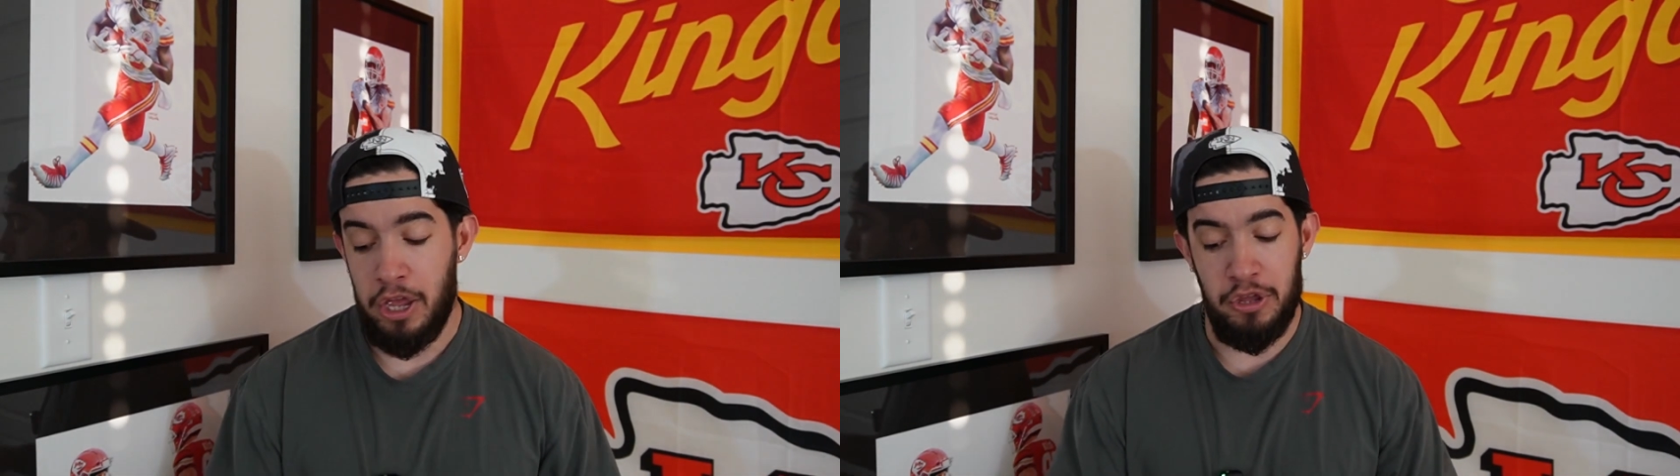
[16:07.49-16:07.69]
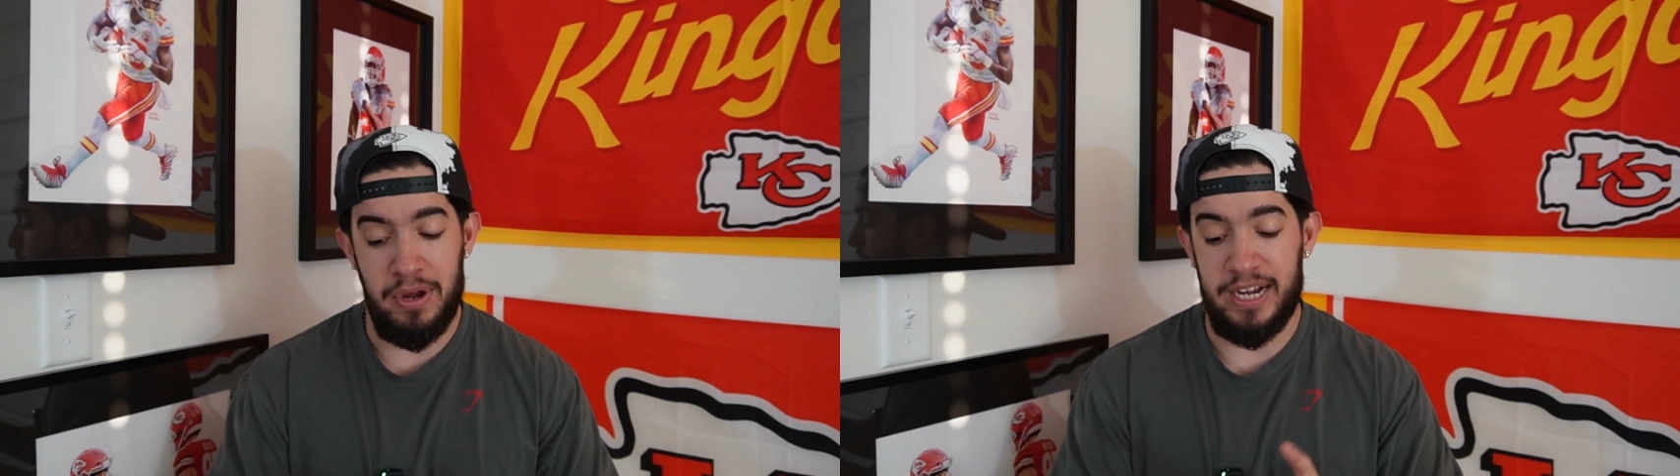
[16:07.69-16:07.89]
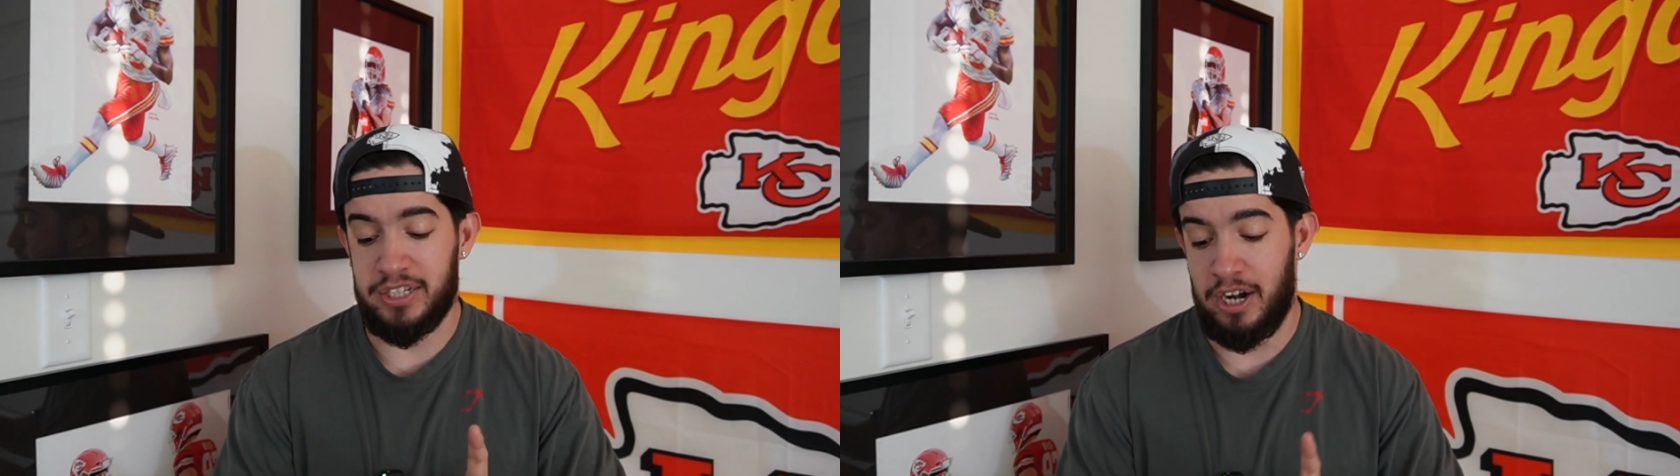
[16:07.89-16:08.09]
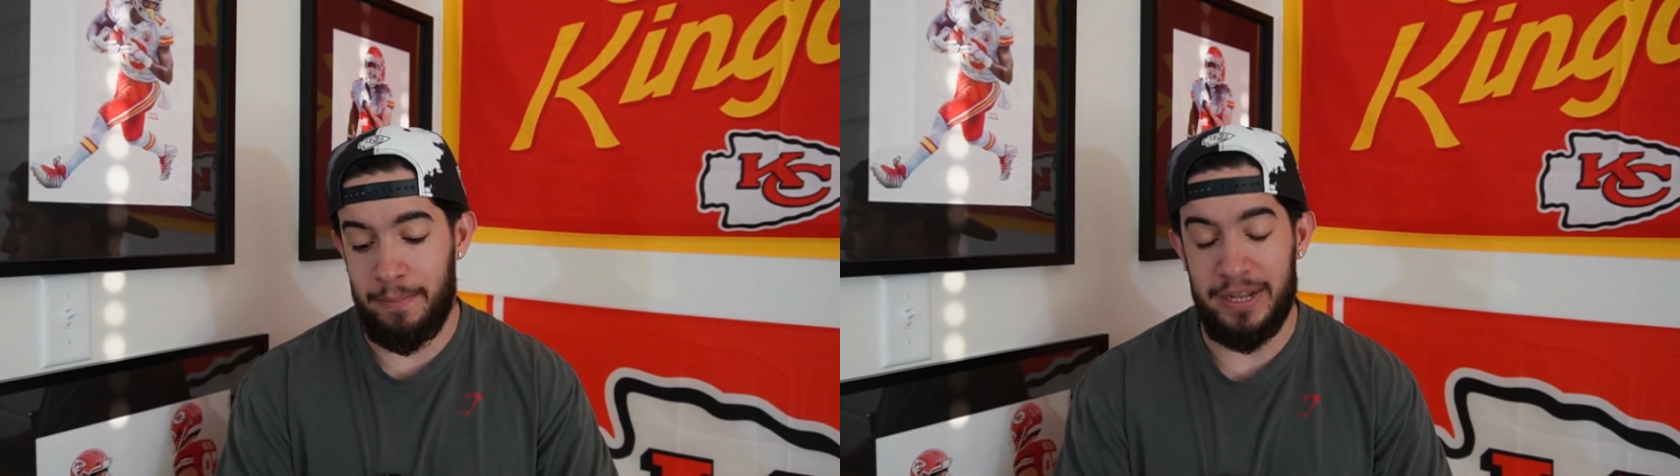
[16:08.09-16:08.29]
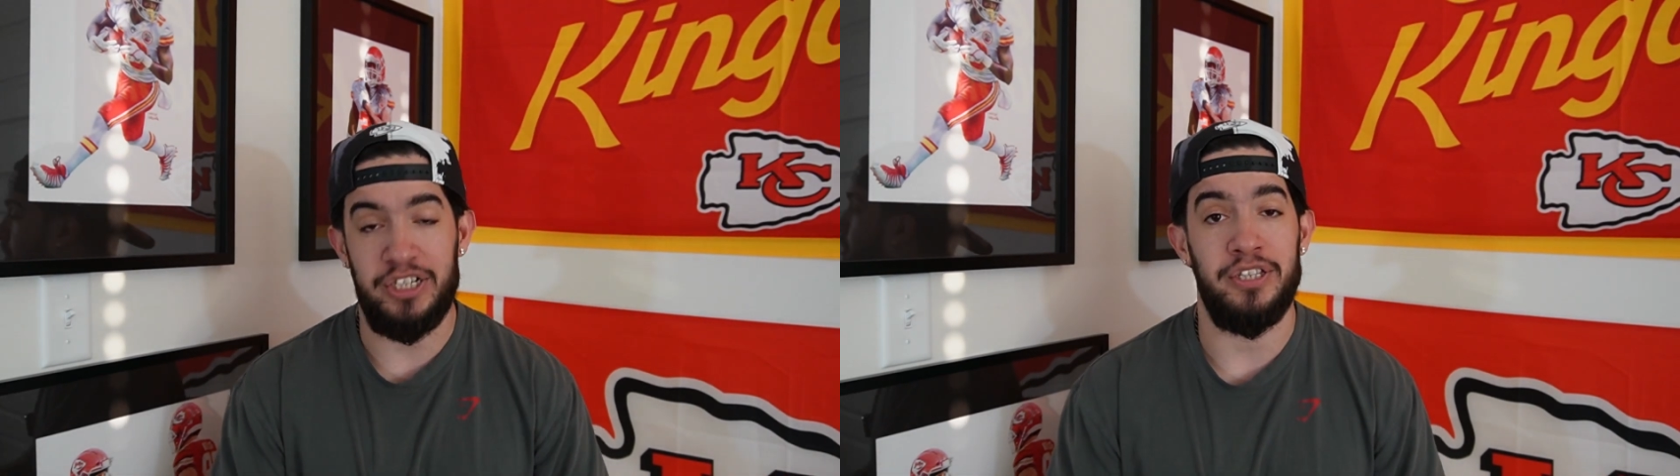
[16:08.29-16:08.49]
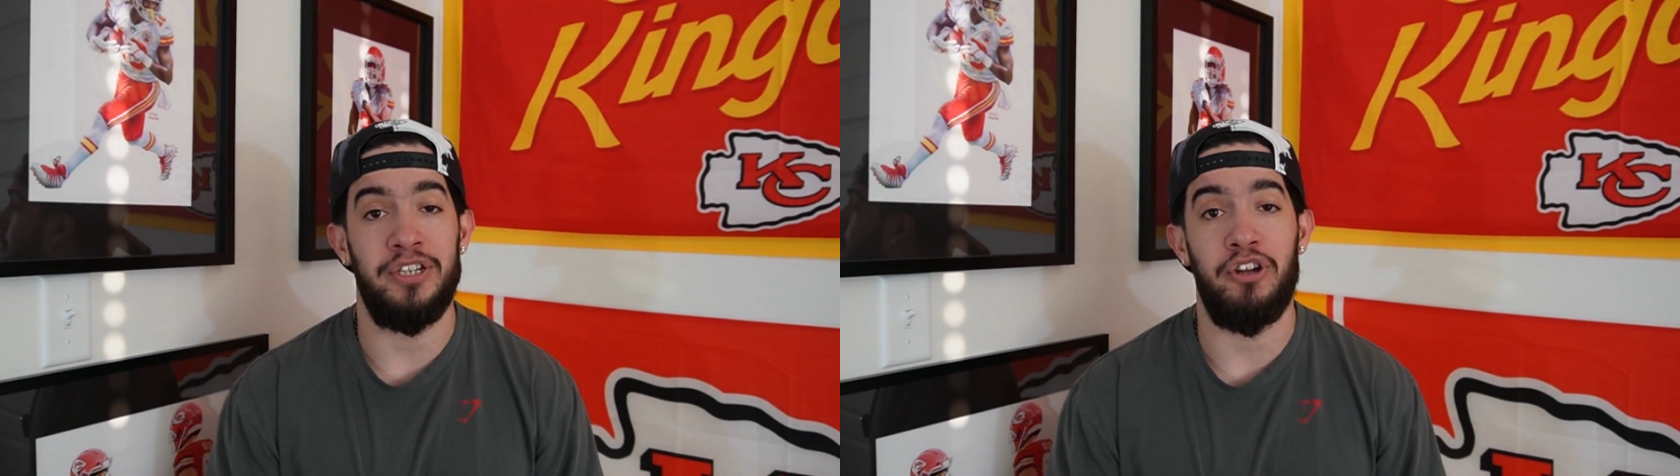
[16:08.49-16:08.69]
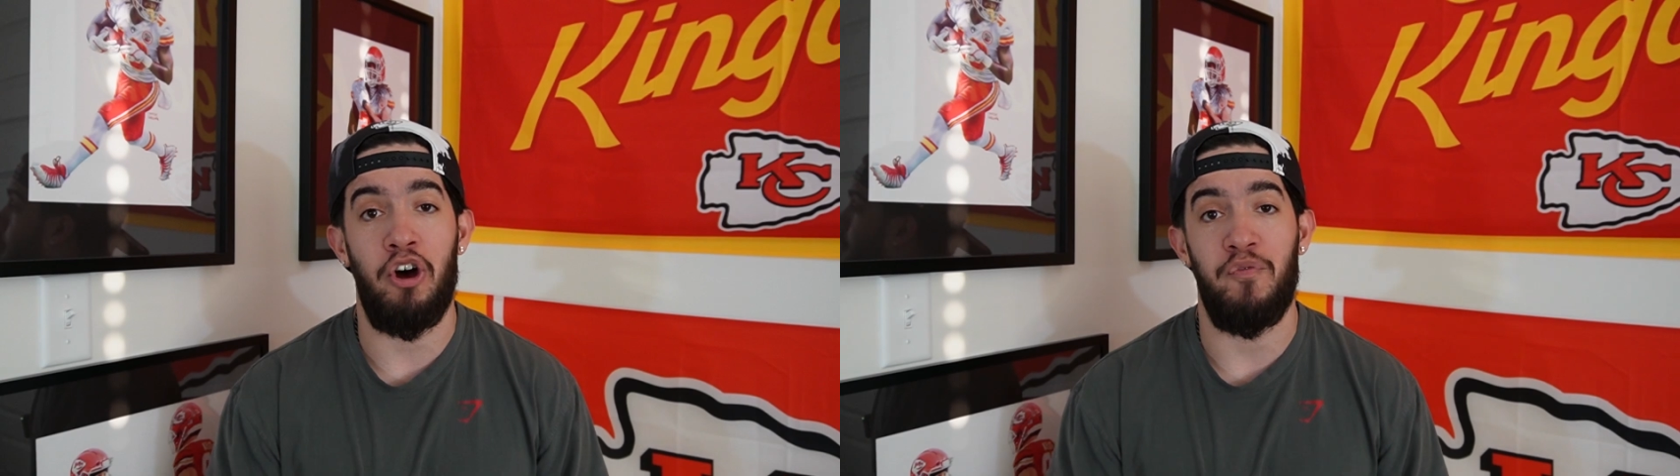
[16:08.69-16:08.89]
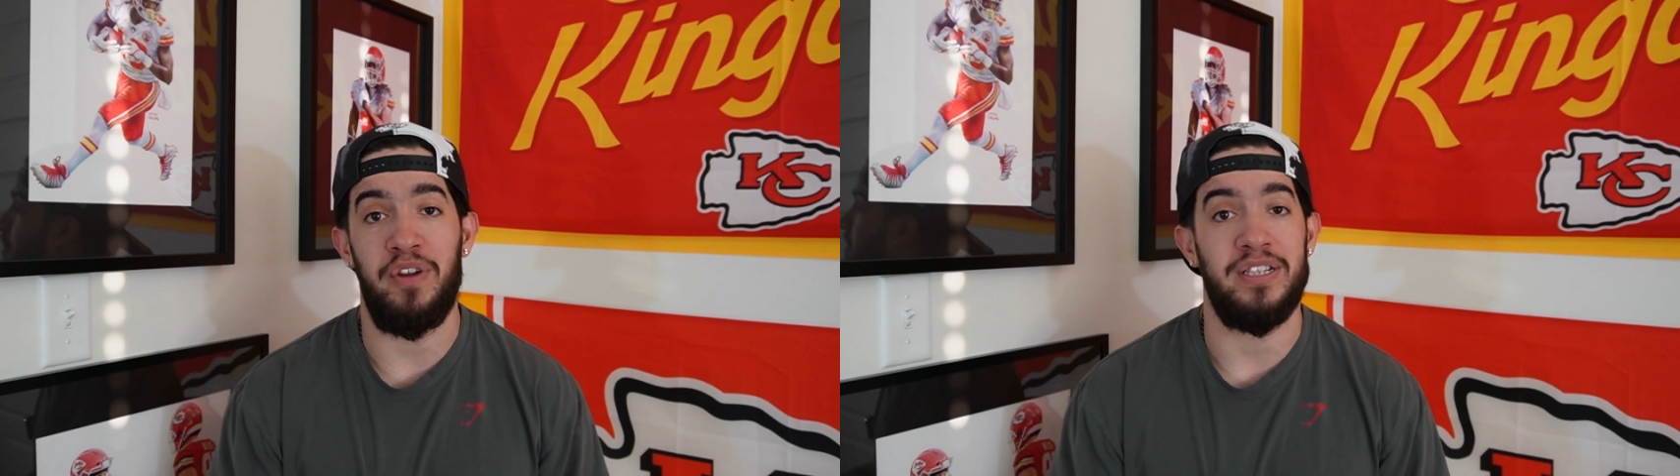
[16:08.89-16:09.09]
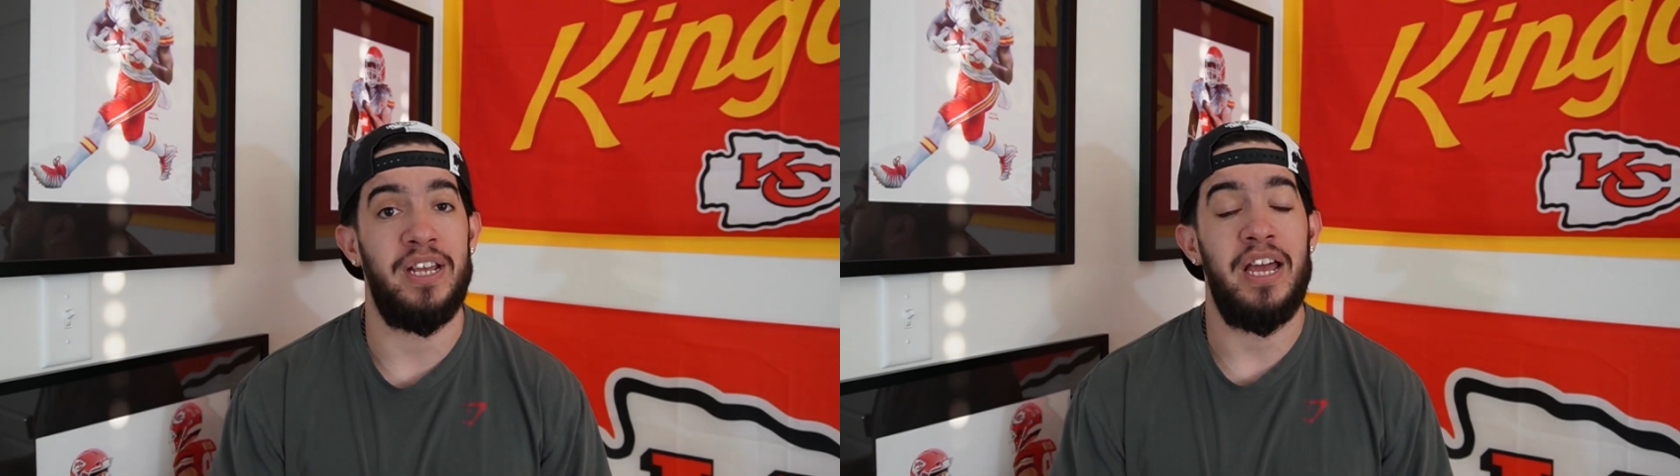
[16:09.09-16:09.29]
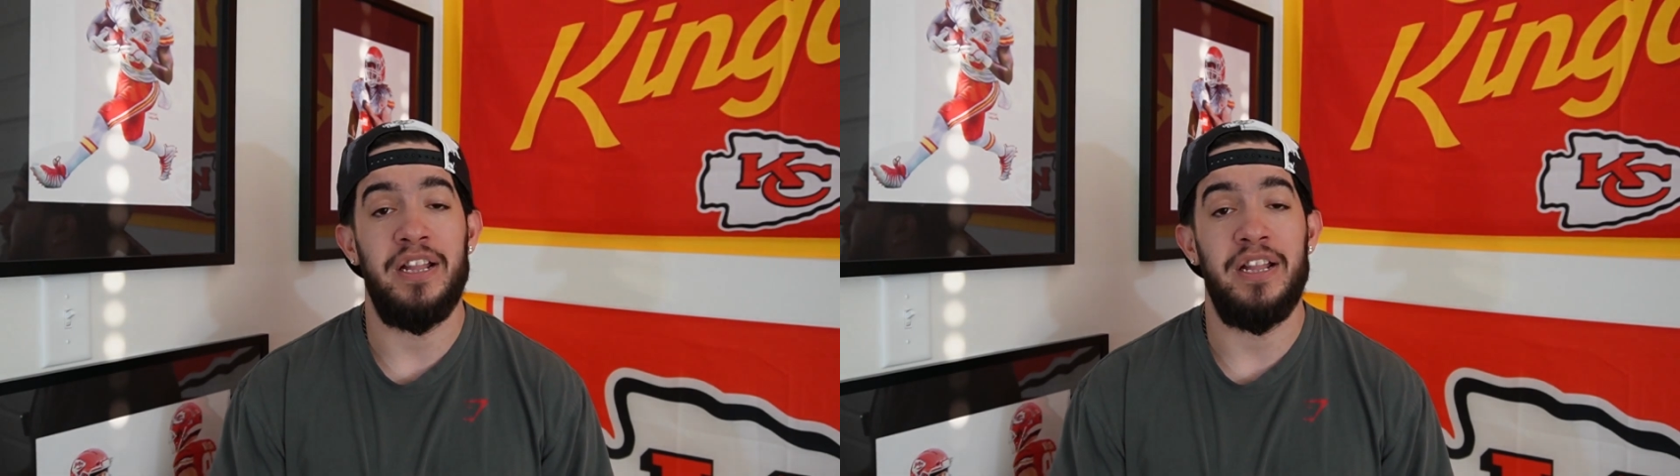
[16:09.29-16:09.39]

You guys are going to mention the Dolphins,